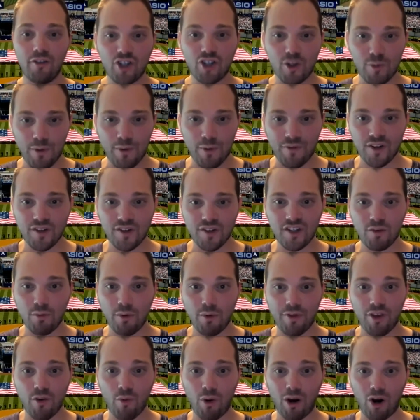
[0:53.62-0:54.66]
Jimmy Finizzi
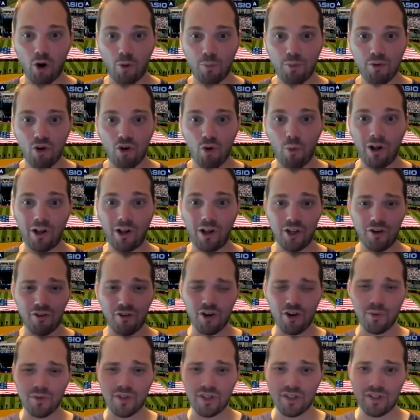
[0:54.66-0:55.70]
with you. I hope you're well. You
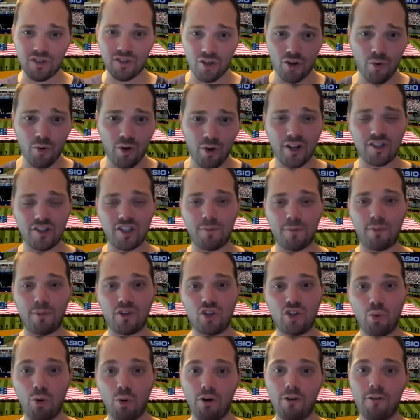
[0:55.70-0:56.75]
don't know what to do. Hit us up
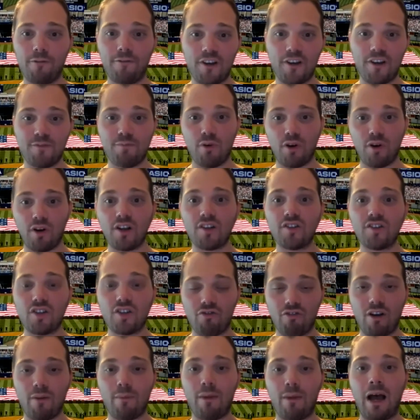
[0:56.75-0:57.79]
on Twitter, Facebook, and
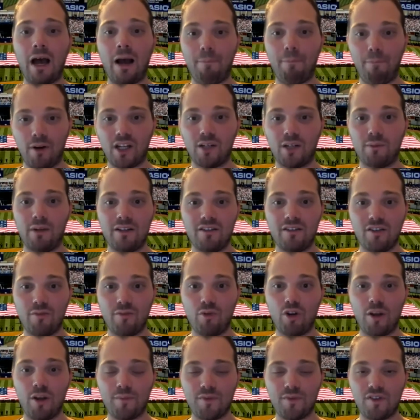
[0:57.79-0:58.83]
Instagram at
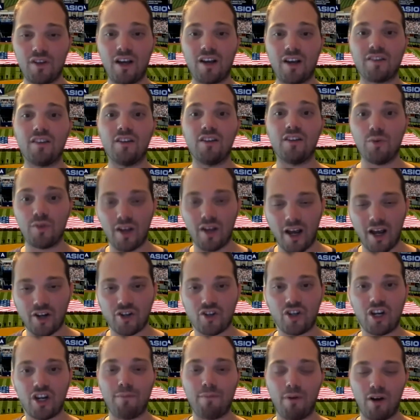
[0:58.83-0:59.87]
BottomLineWMCX and use
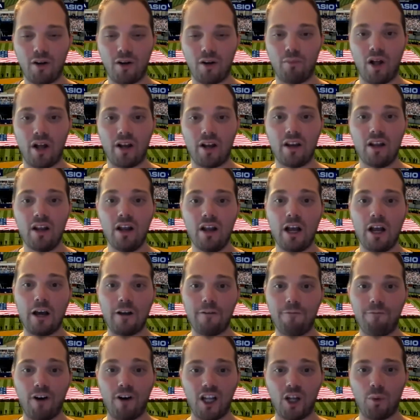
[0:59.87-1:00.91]
hashtag BottomLine
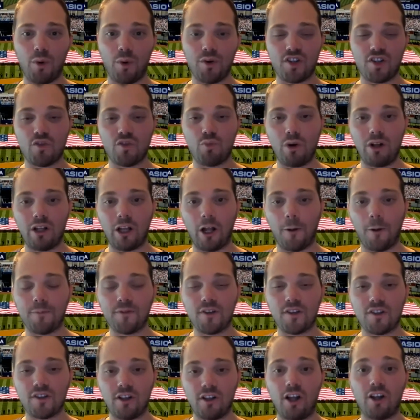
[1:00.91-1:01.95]
and follow us as well. It
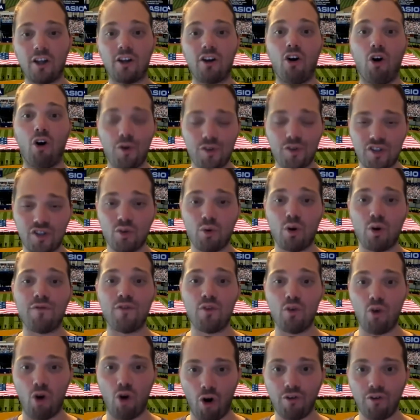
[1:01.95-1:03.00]
helps us a lot. Also,
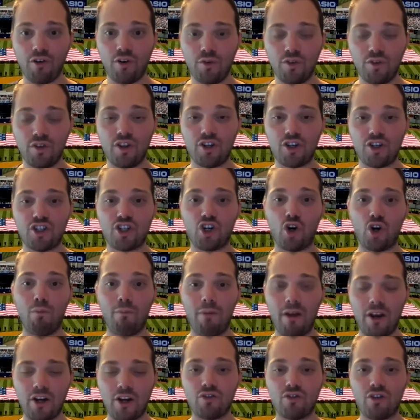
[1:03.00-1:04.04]
if you are new to this show,
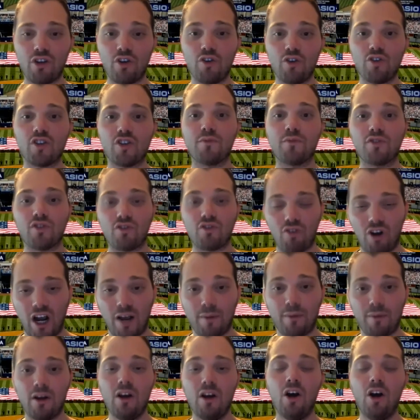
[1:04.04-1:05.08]
make that you
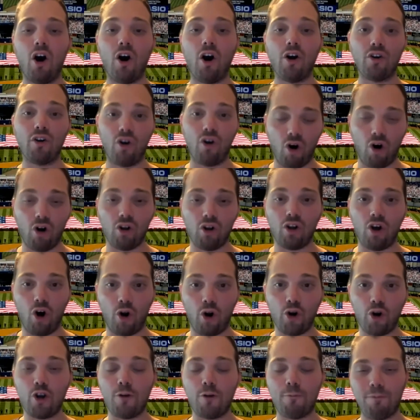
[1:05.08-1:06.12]
subscribe on all
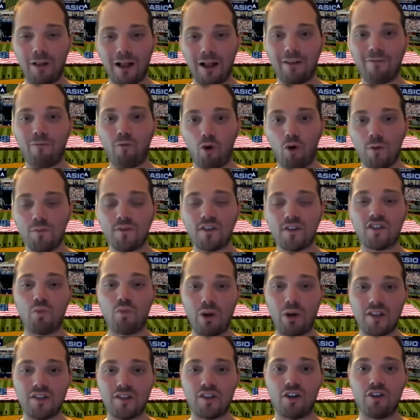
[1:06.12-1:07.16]
audio platforms as
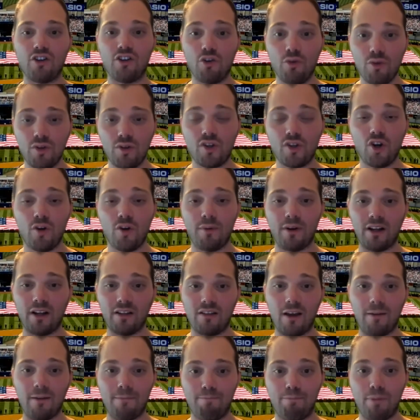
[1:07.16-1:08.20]
well as on YouTube and
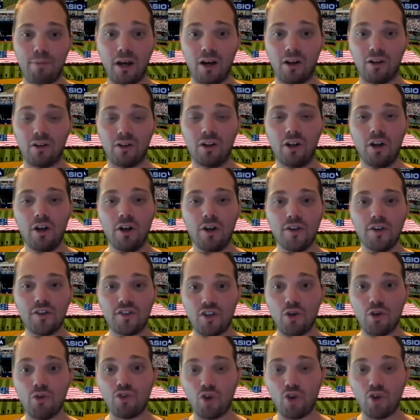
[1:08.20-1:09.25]
hit that bell
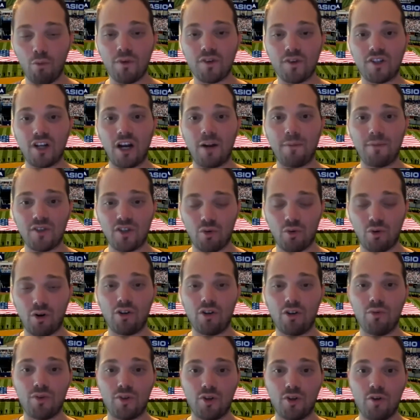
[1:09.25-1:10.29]
so you don't miss an episode
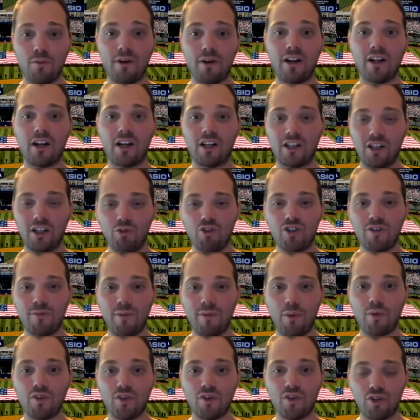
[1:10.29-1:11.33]
on YouTube and include
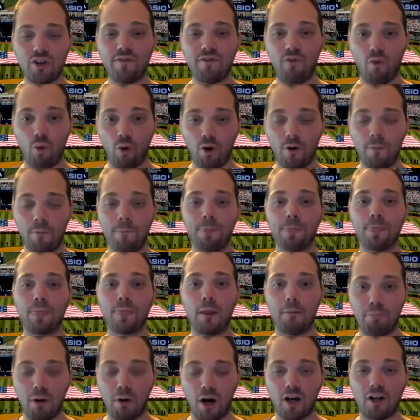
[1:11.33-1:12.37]
Jimmy when searching for
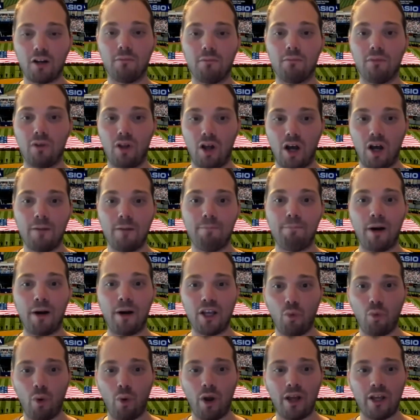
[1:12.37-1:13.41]
The Bottom Line.
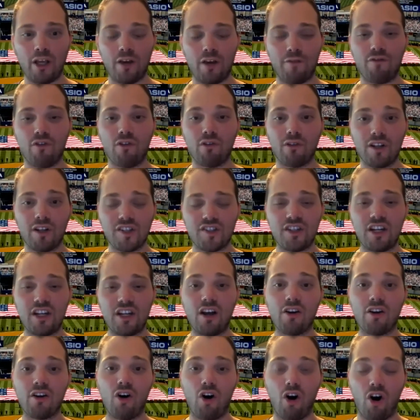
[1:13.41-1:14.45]
By the way, if you're
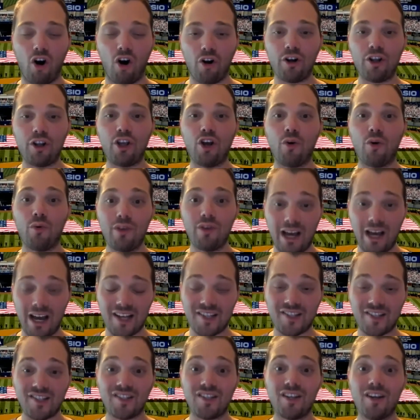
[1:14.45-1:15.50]
listening on audio,
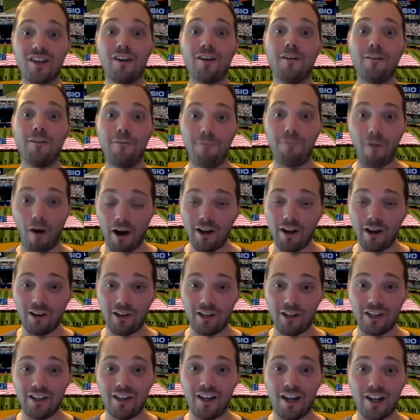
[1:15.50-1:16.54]
yes,
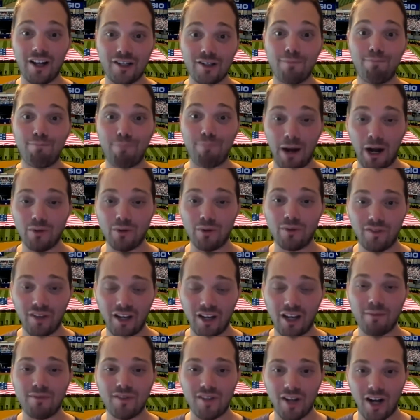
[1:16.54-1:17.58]
finally, it's about
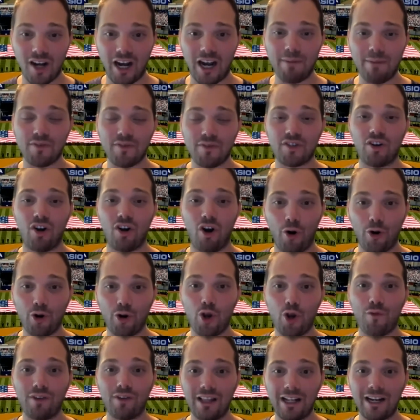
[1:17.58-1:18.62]
damn time there's an
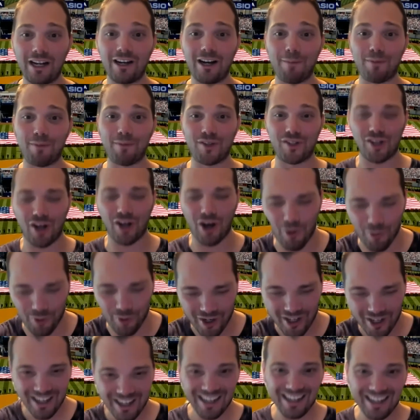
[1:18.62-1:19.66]
audio-related
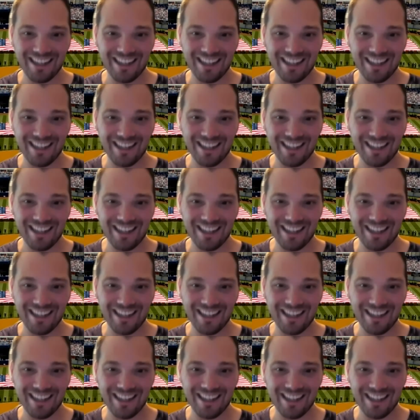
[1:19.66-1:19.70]
episode.